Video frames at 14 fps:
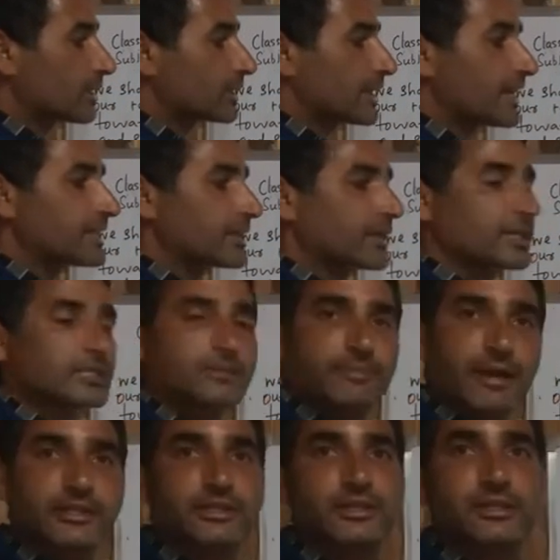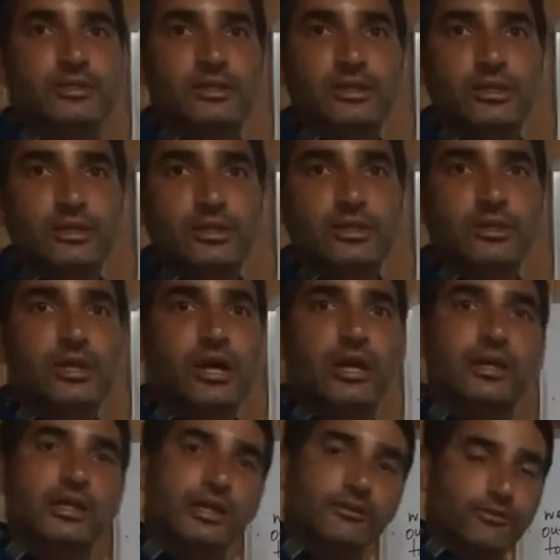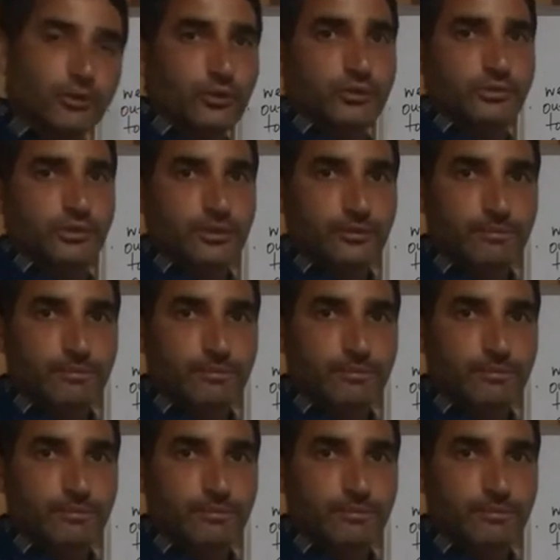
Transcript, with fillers: neither respected nor enforced.